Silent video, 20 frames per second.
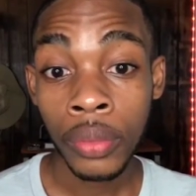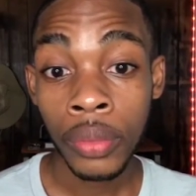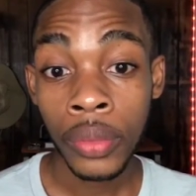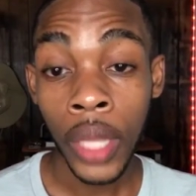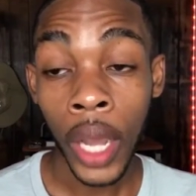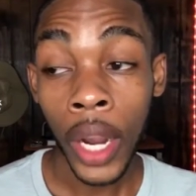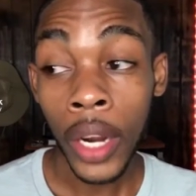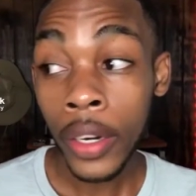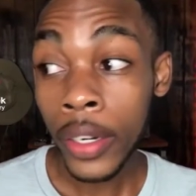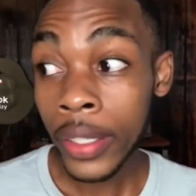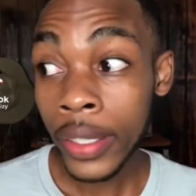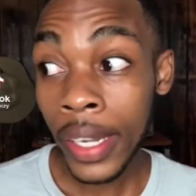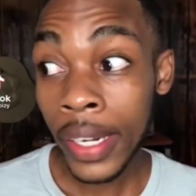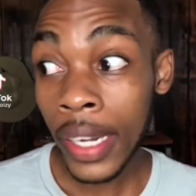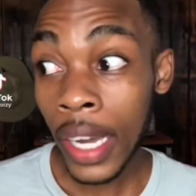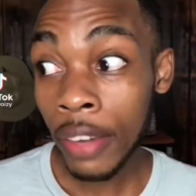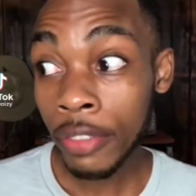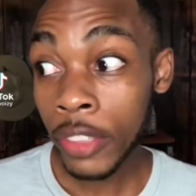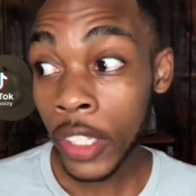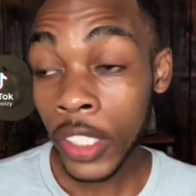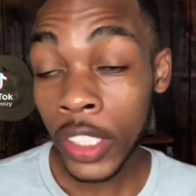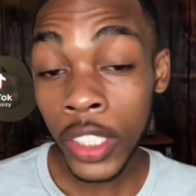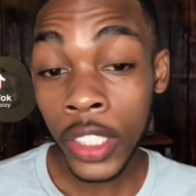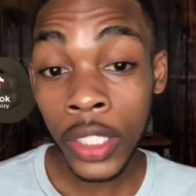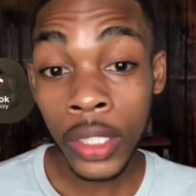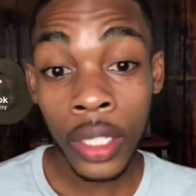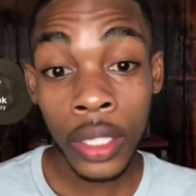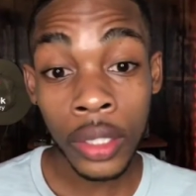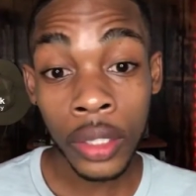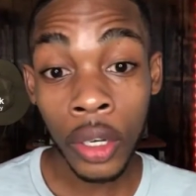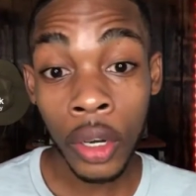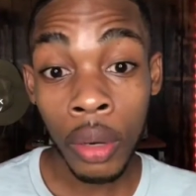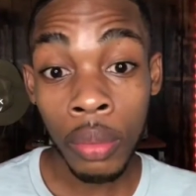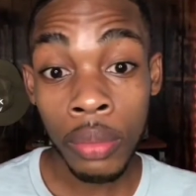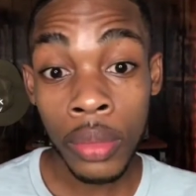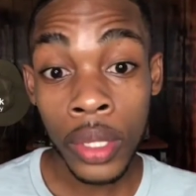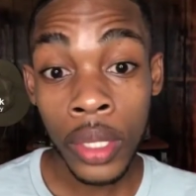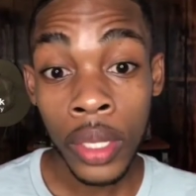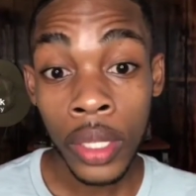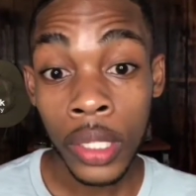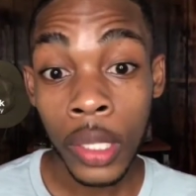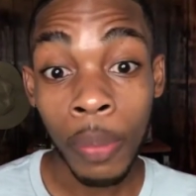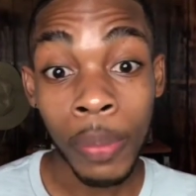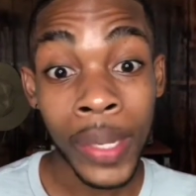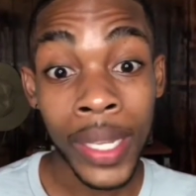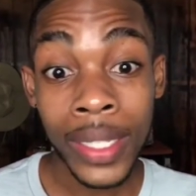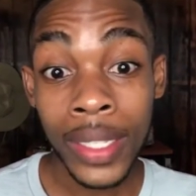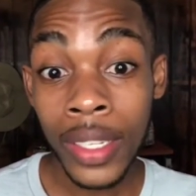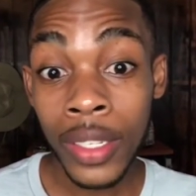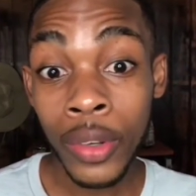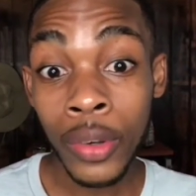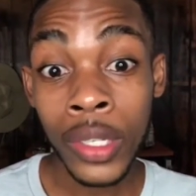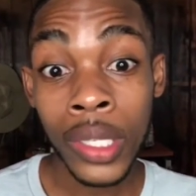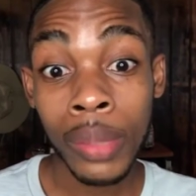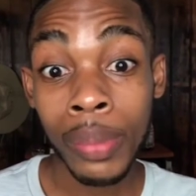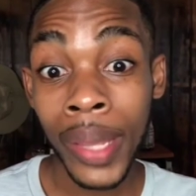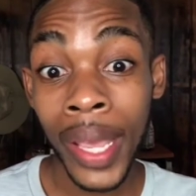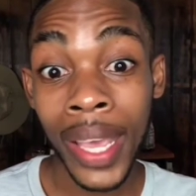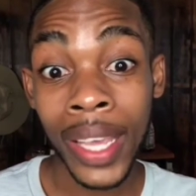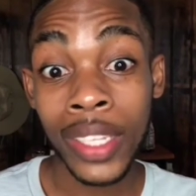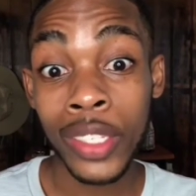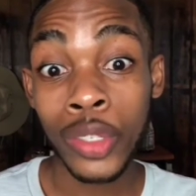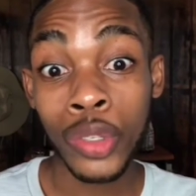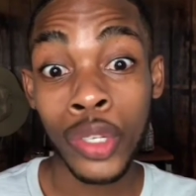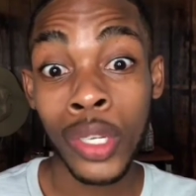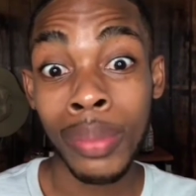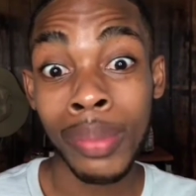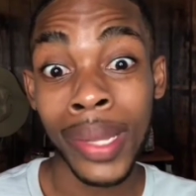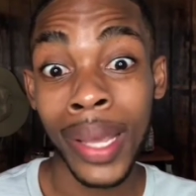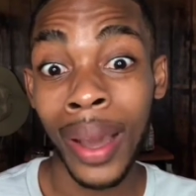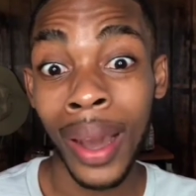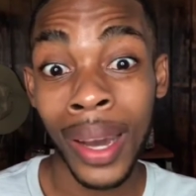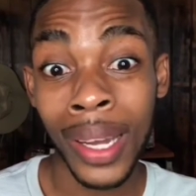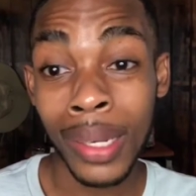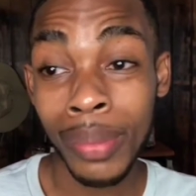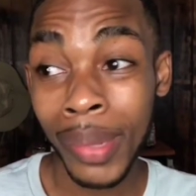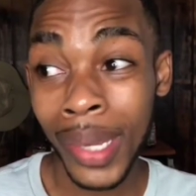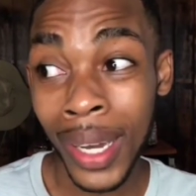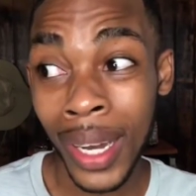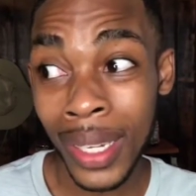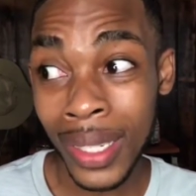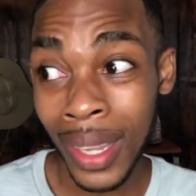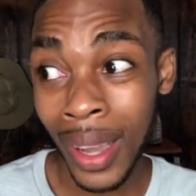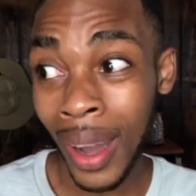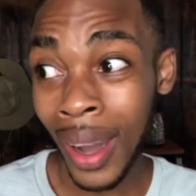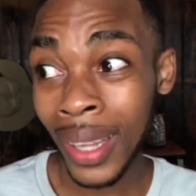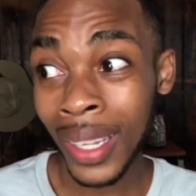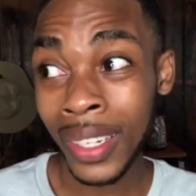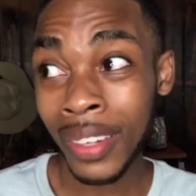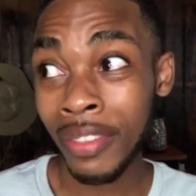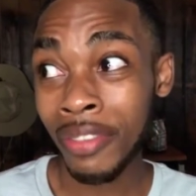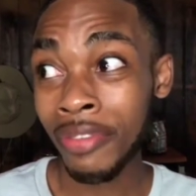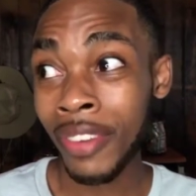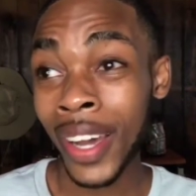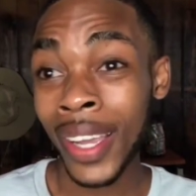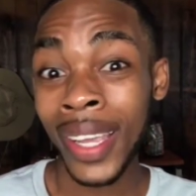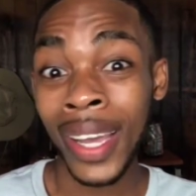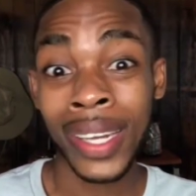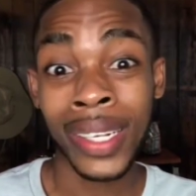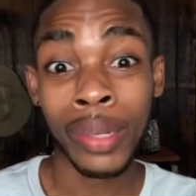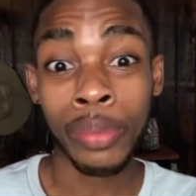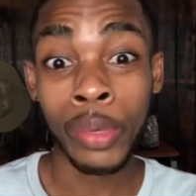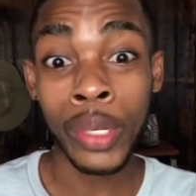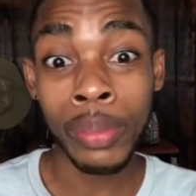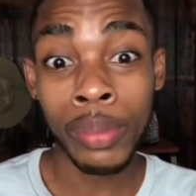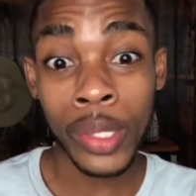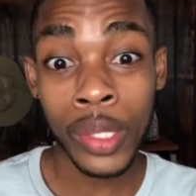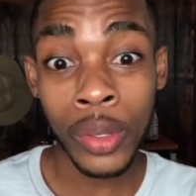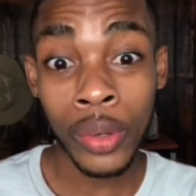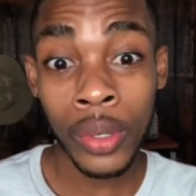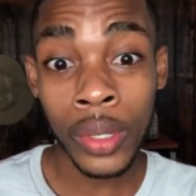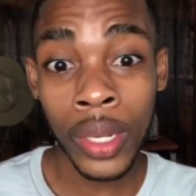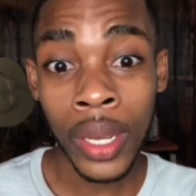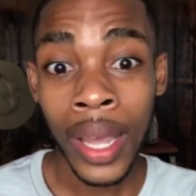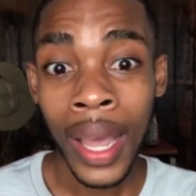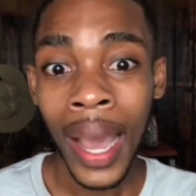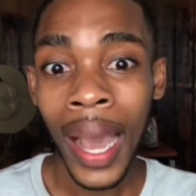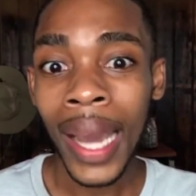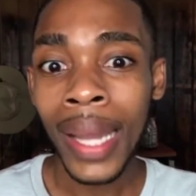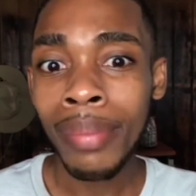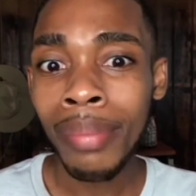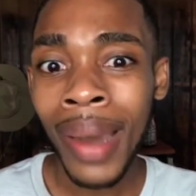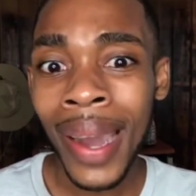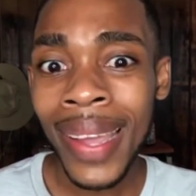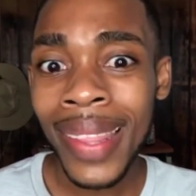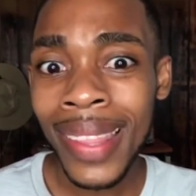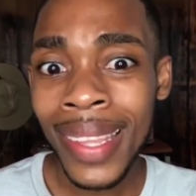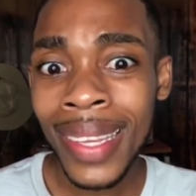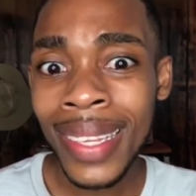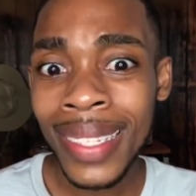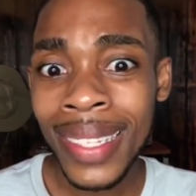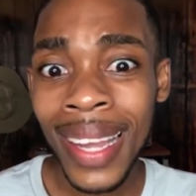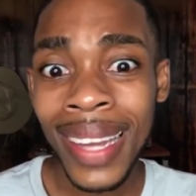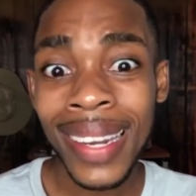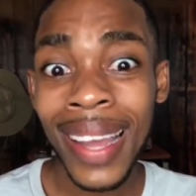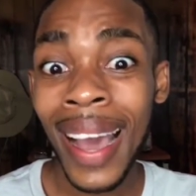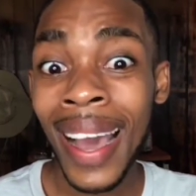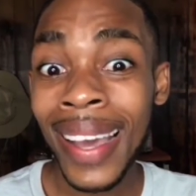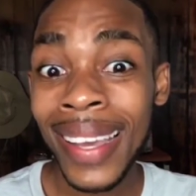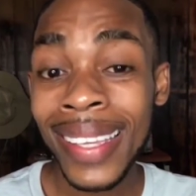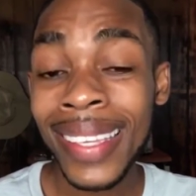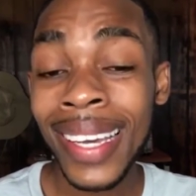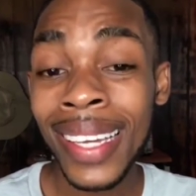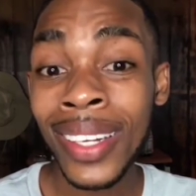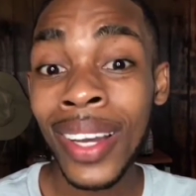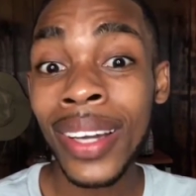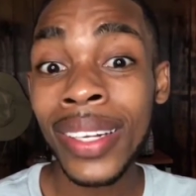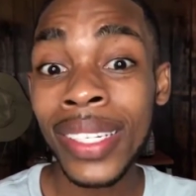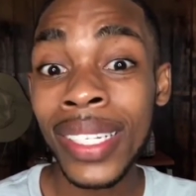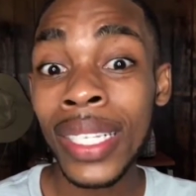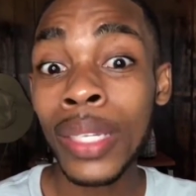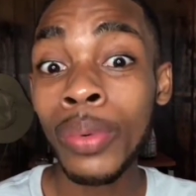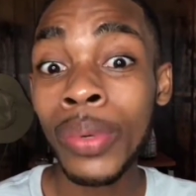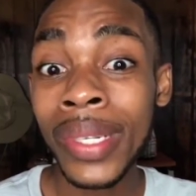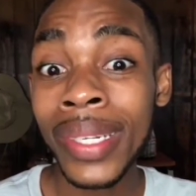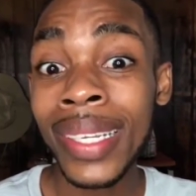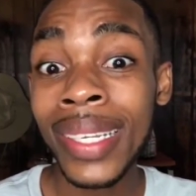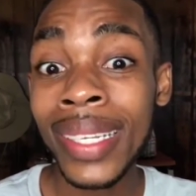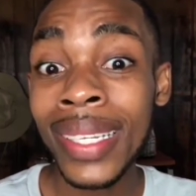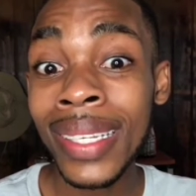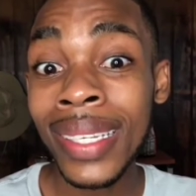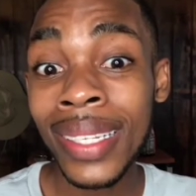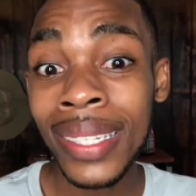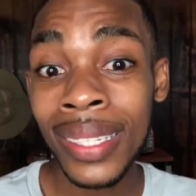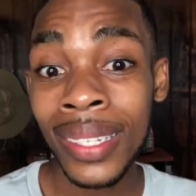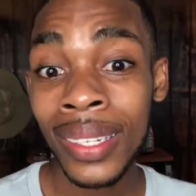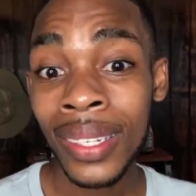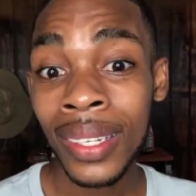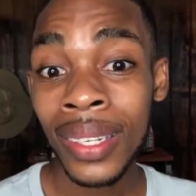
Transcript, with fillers: I heard that after Jesus comes, the place is going to be extremely hot because of all of the fire and the brimstone. And my thing is that I cannot deal with the heat.